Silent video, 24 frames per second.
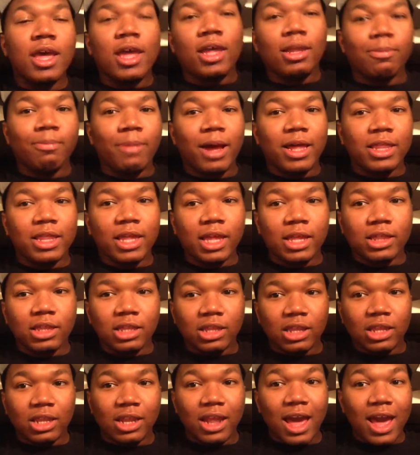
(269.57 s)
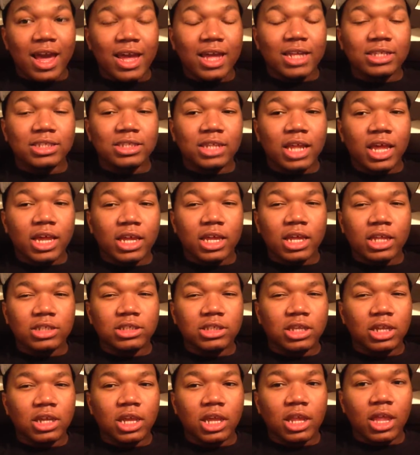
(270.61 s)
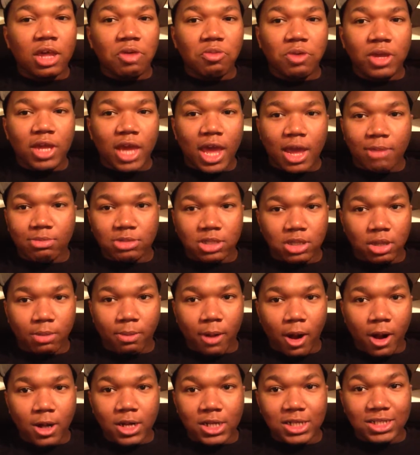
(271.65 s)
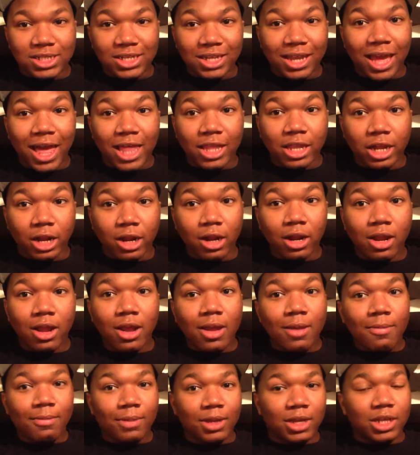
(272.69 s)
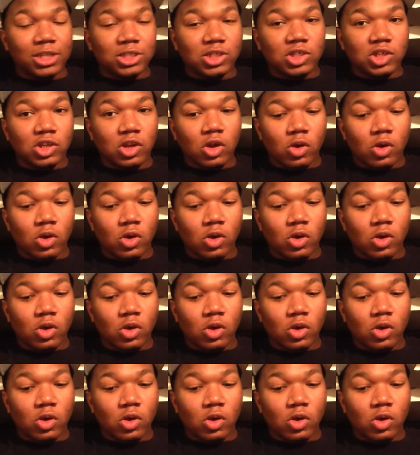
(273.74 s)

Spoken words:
and by the end of the night, it's looking like we came to the party together because